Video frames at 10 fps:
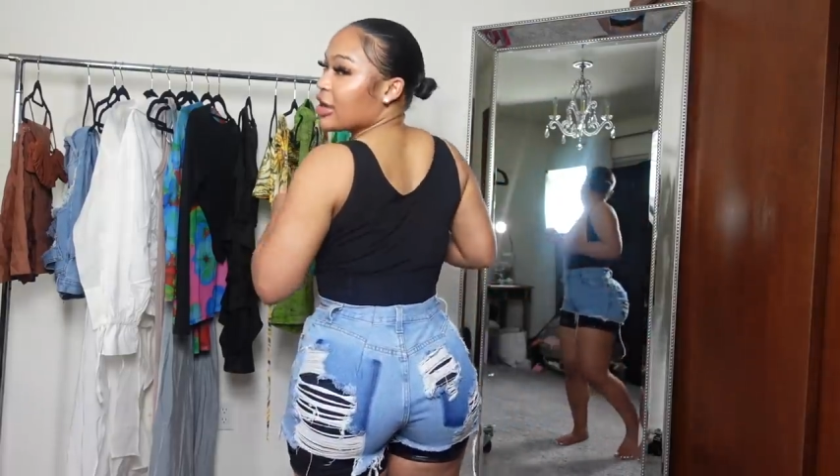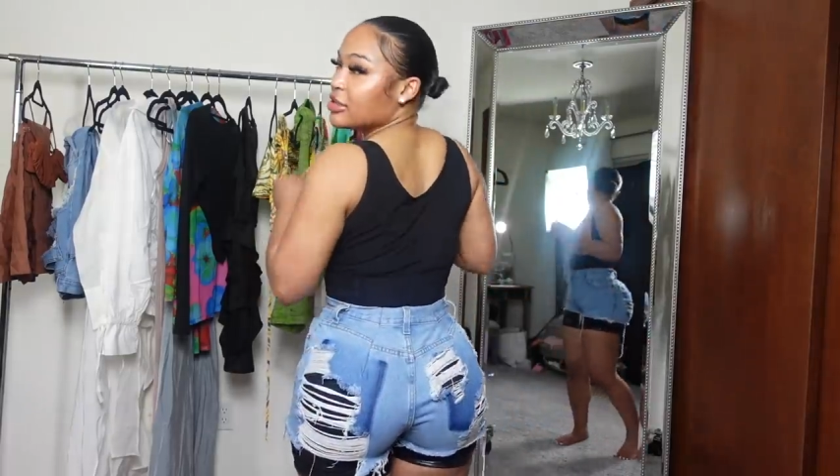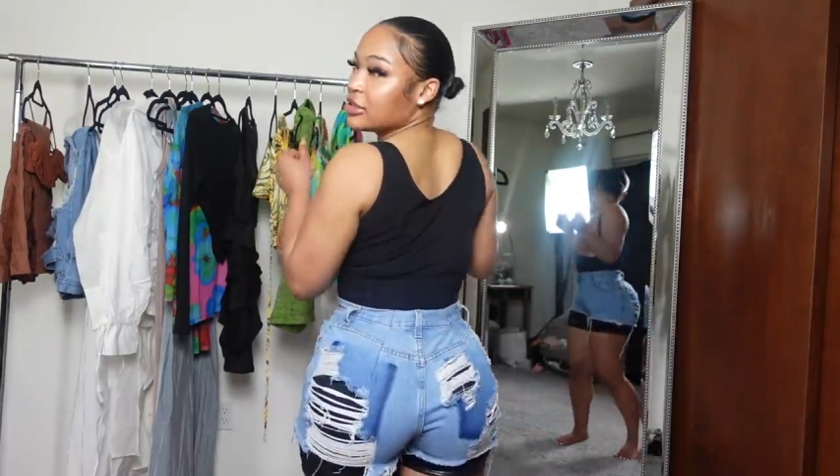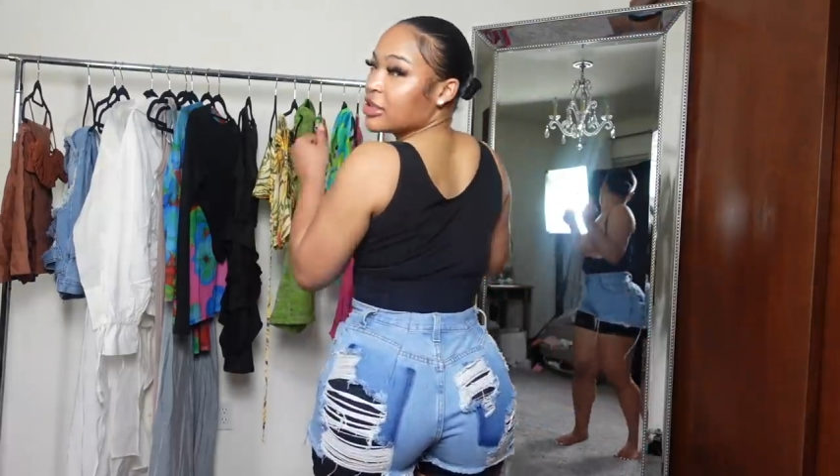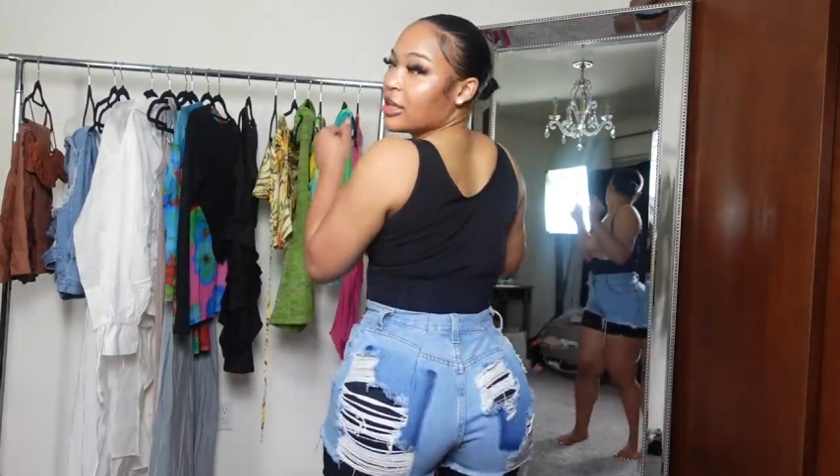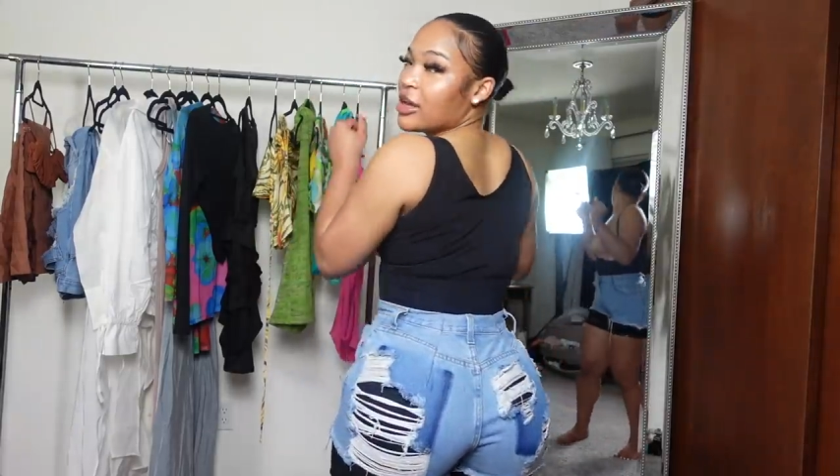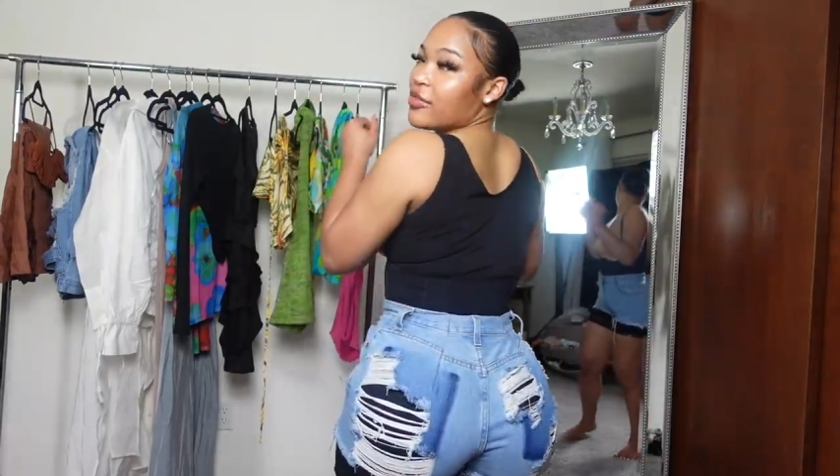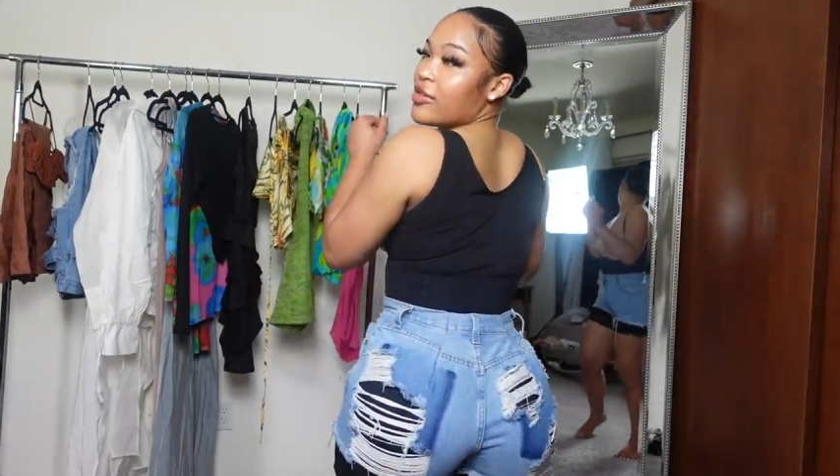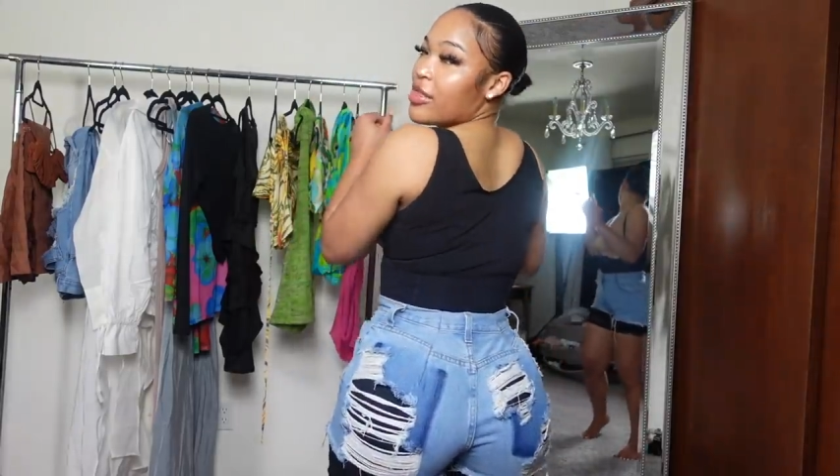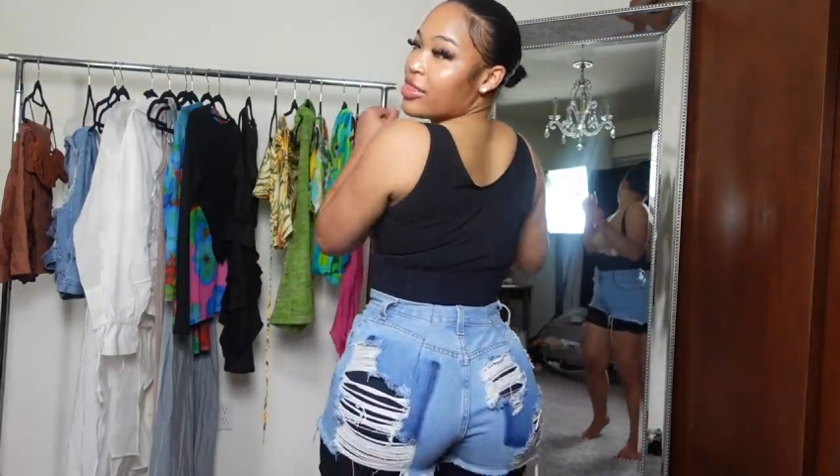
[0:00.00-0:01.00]
I just
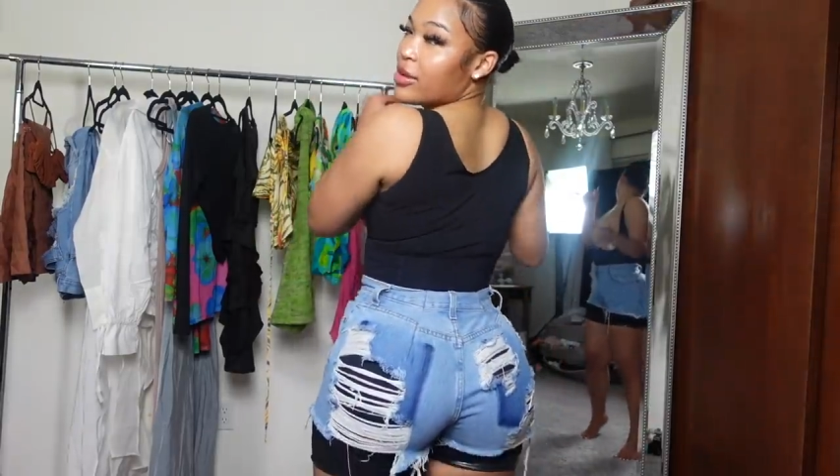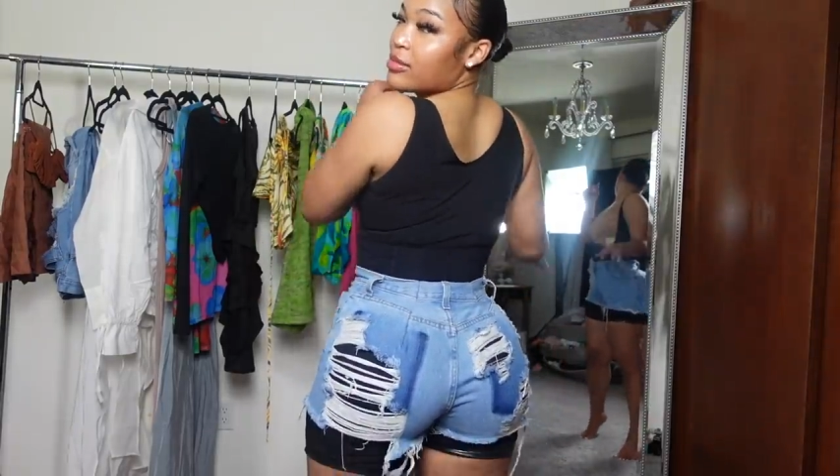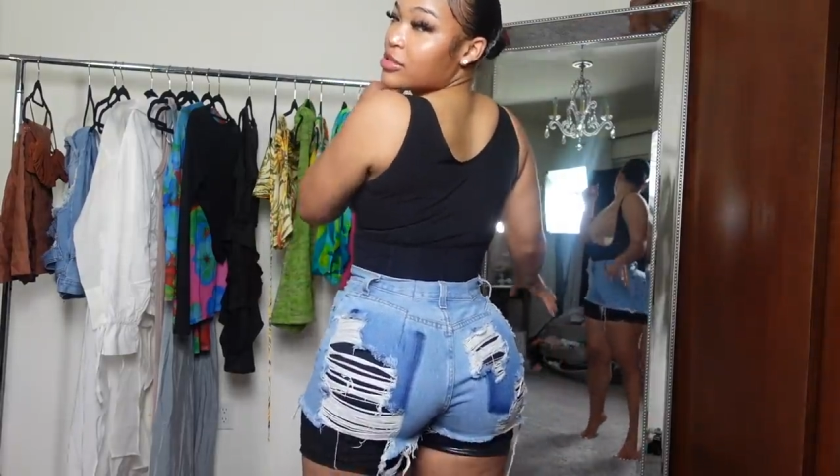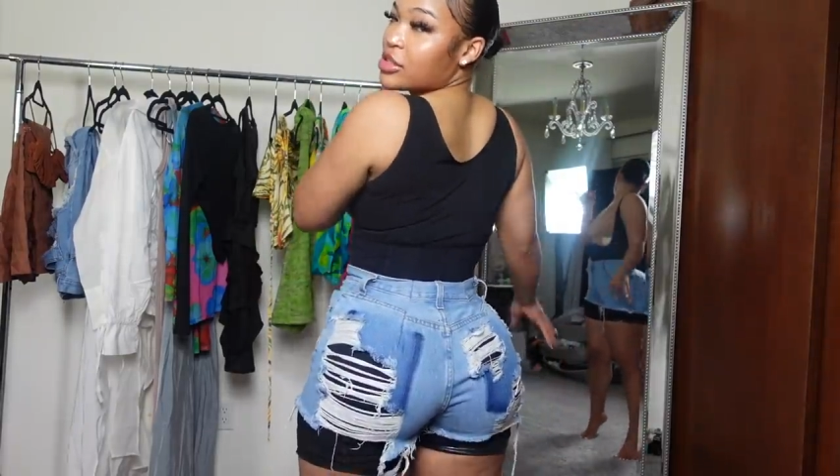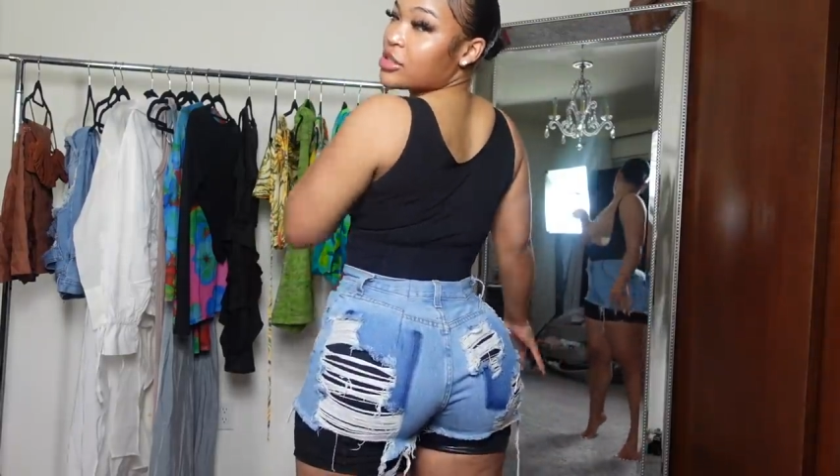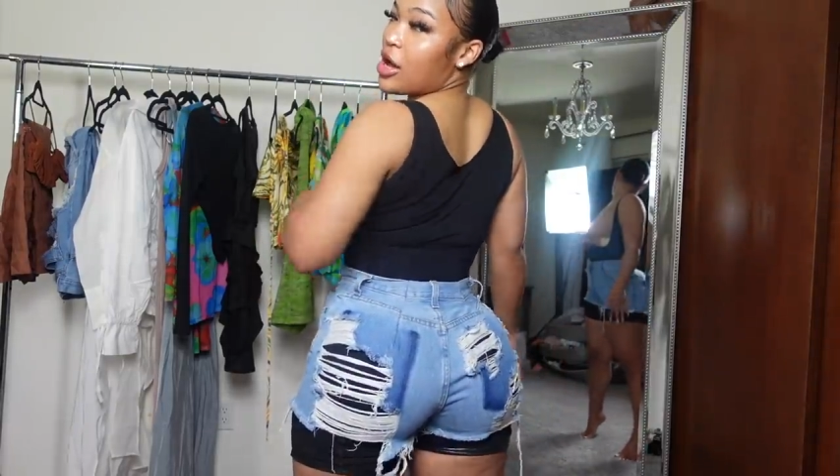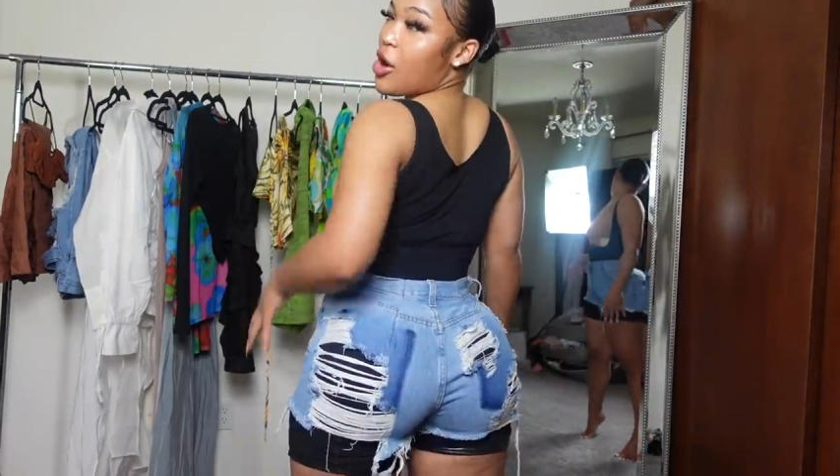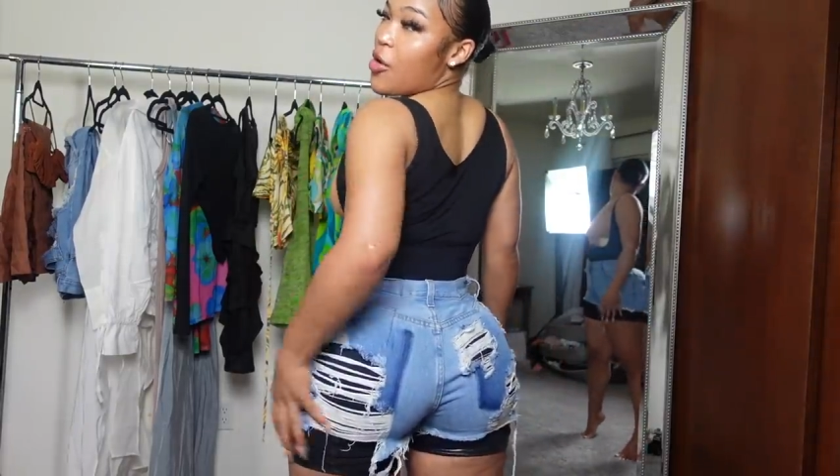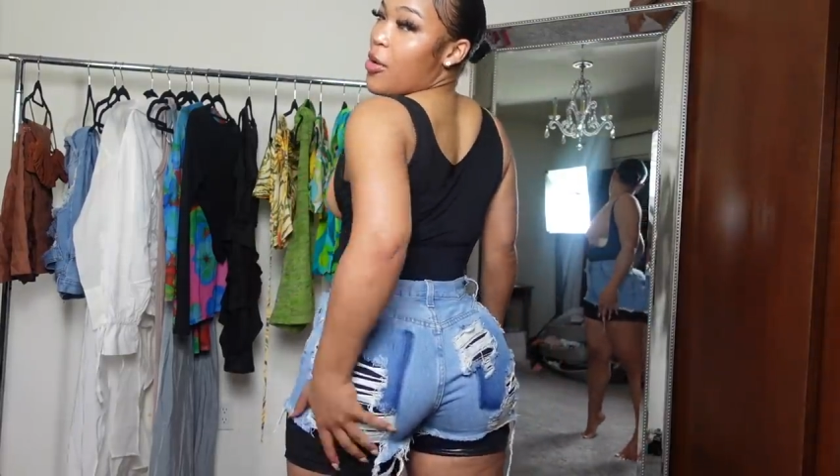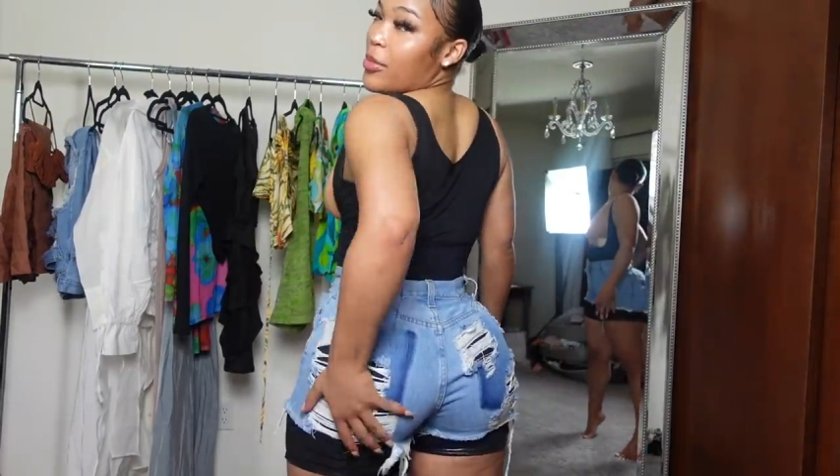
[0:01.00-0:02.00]
love them
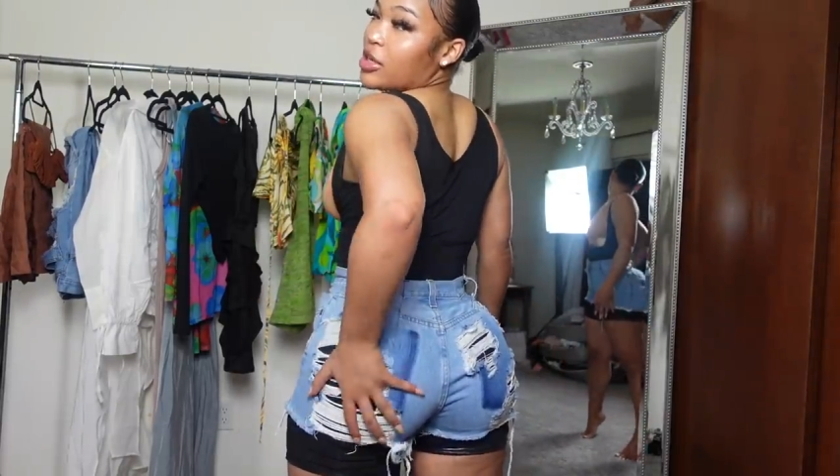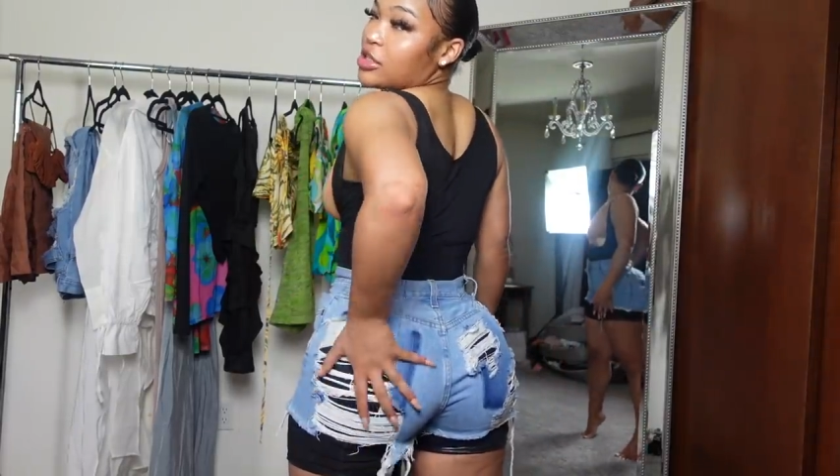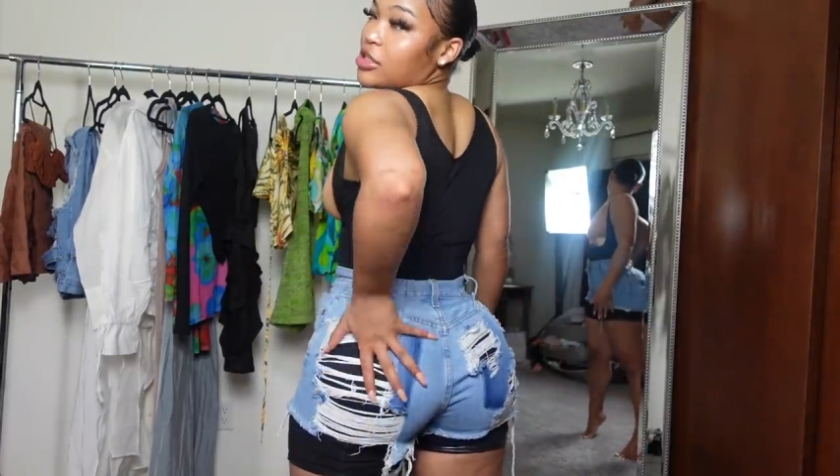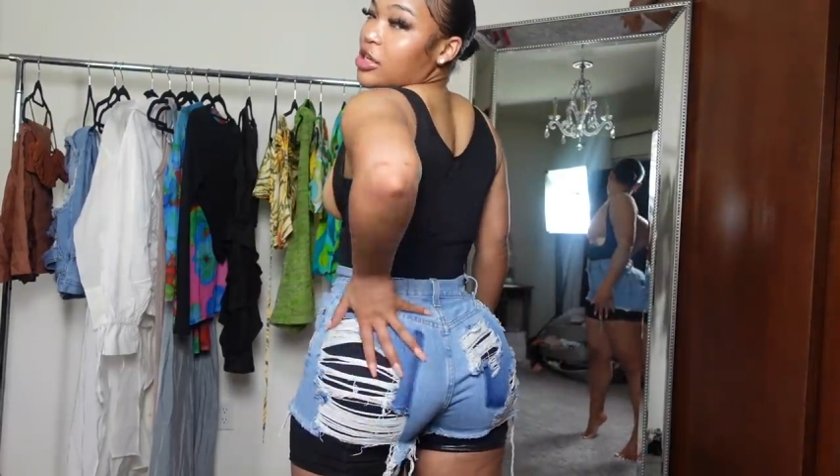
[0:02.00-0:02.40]
so much.